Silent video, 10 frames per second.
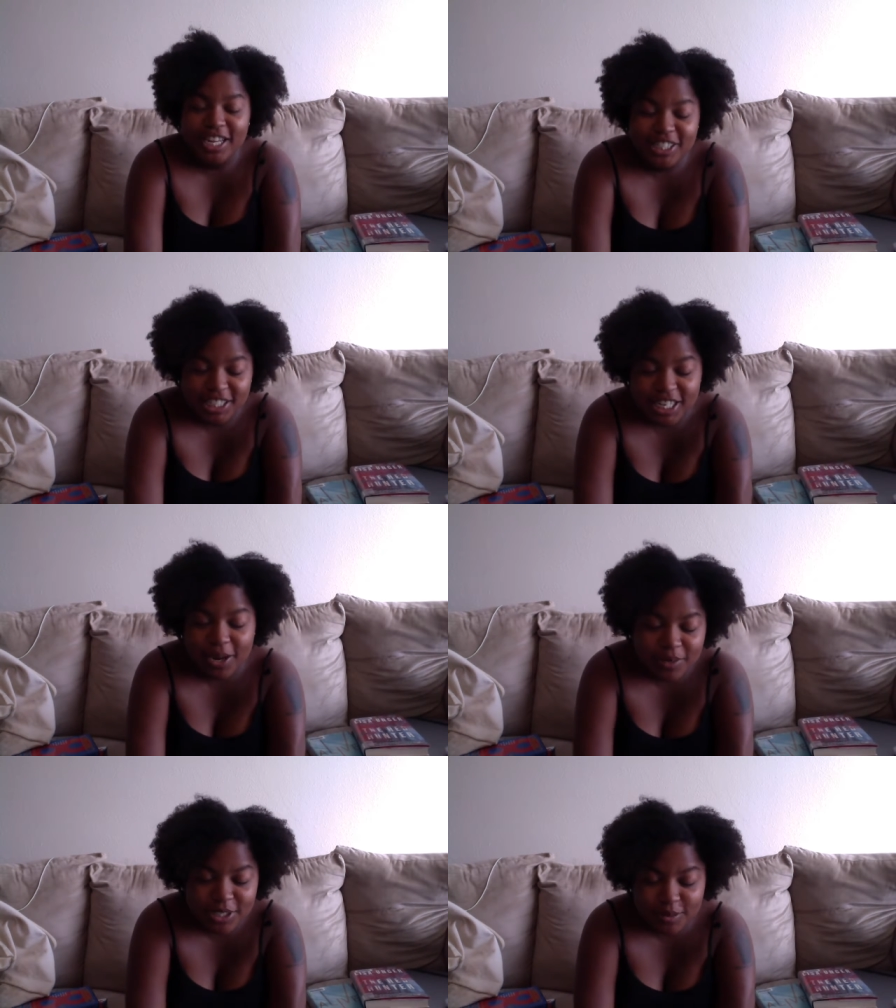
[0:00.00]
I did. I
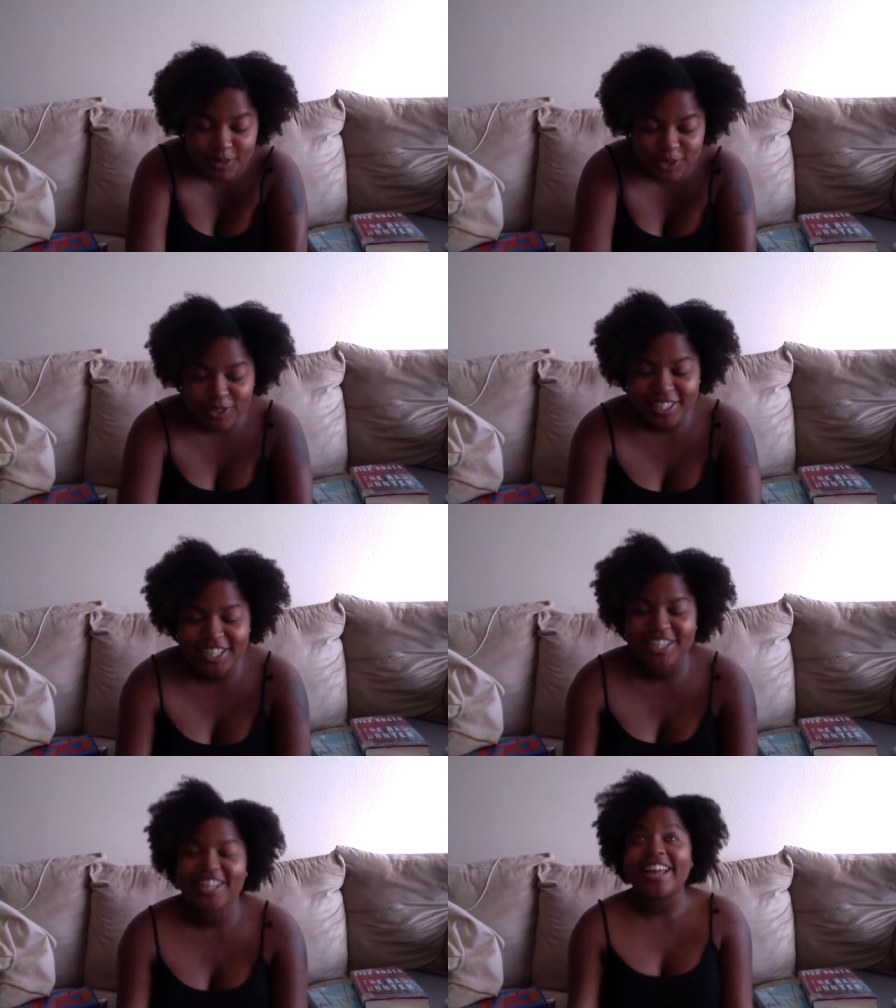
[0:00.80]
went to the bookstore
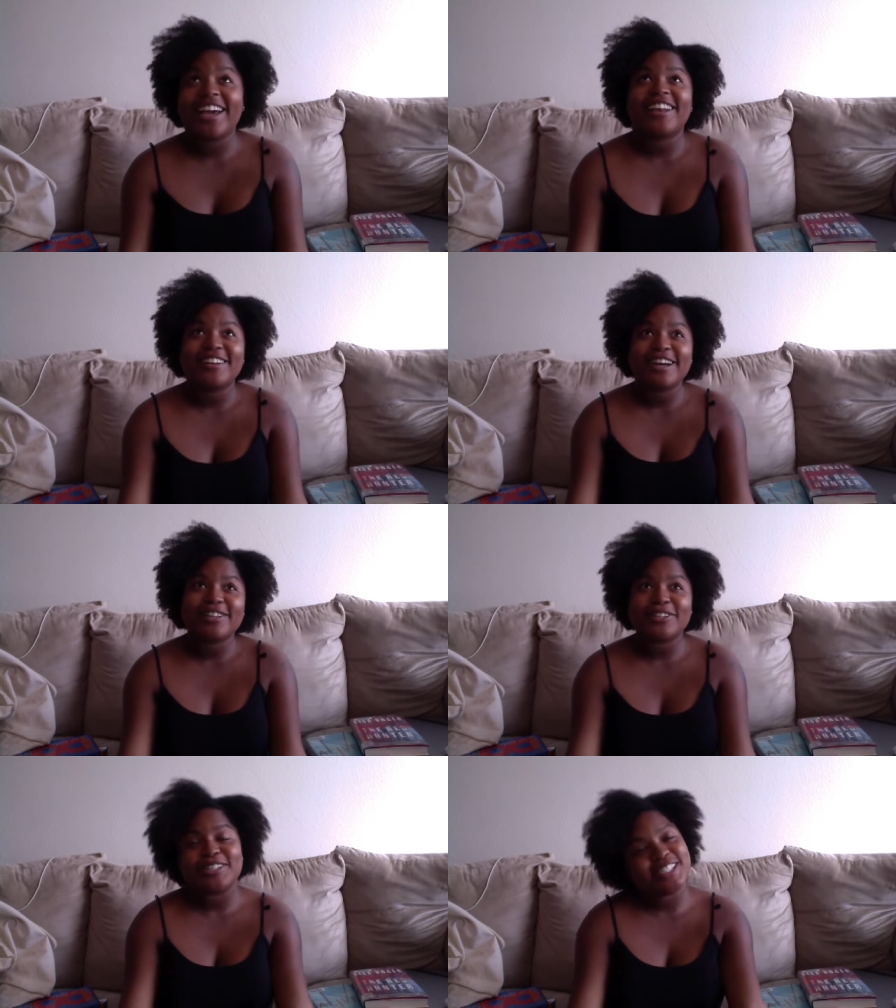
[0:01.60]
again, and I got
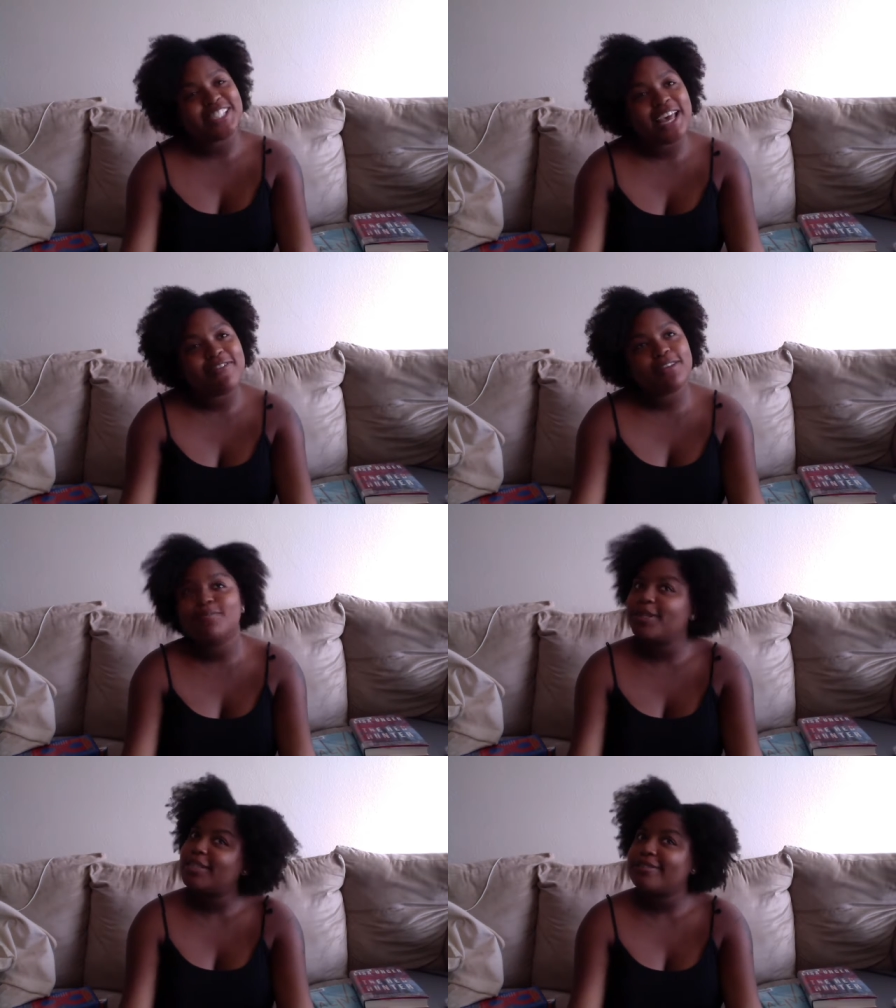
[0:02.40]
another seven
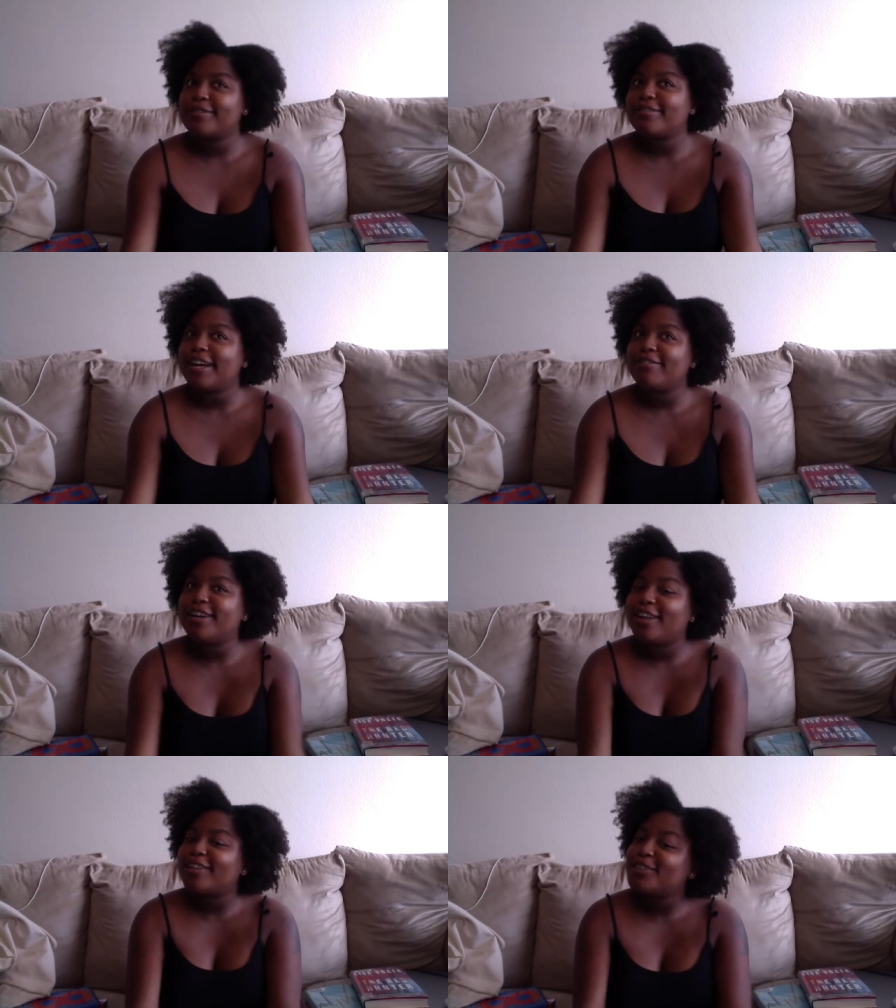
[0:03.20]
books for five
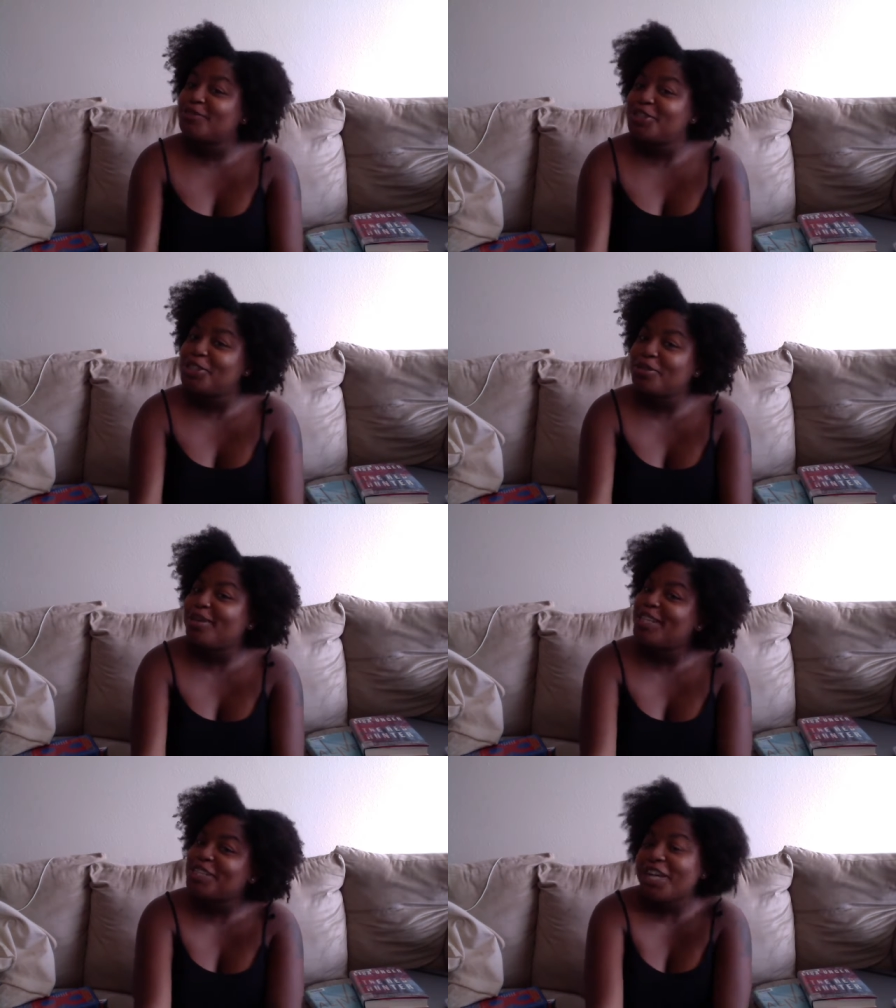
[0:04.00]
dollars, which is
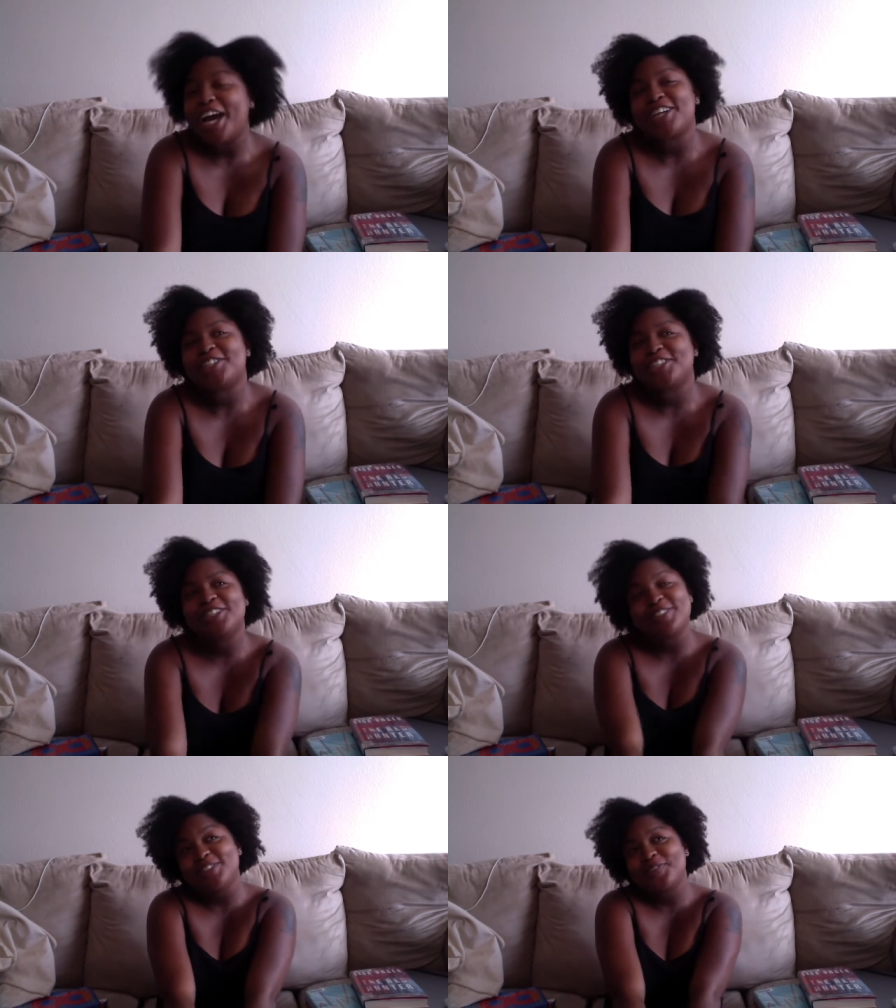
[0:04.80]
amazing, actually,
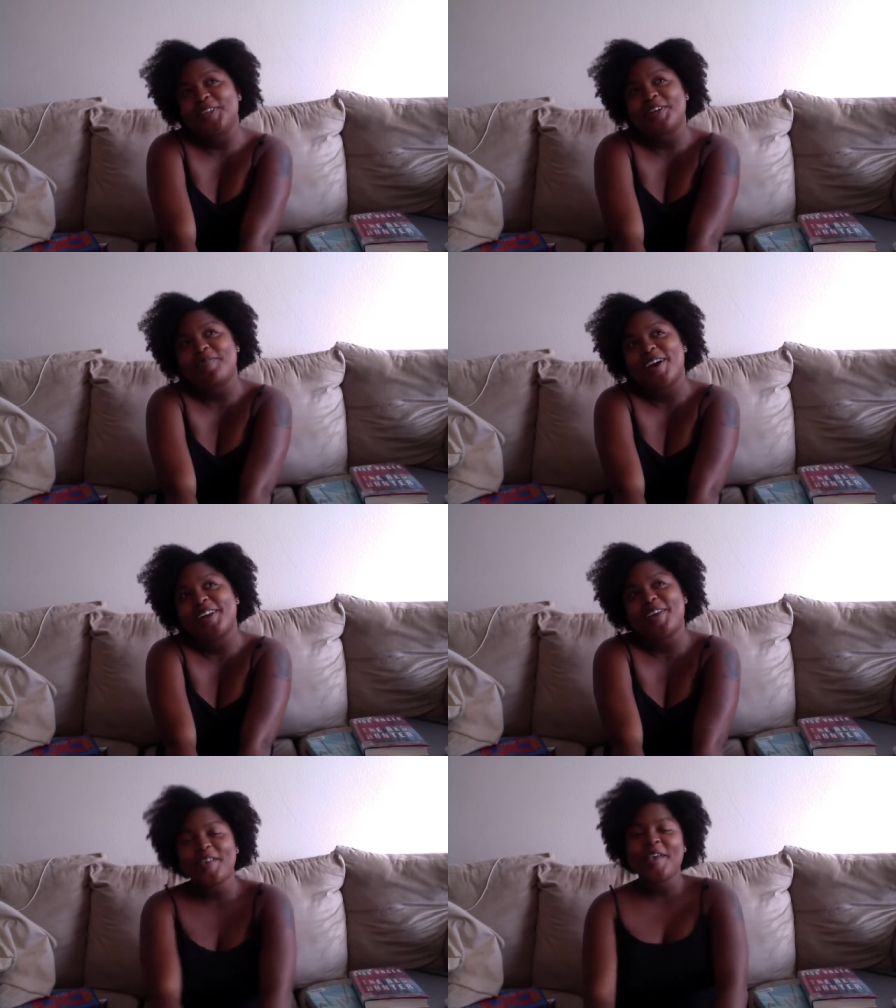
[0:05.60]
when you think about
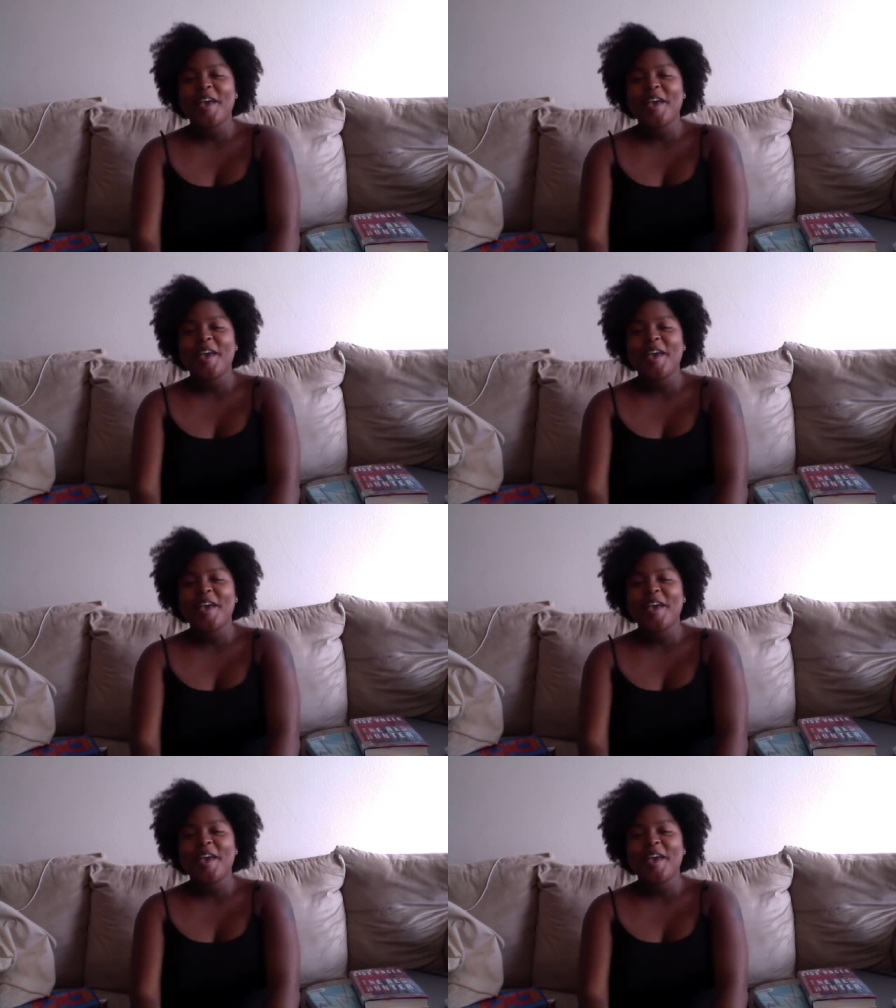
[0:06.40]
it.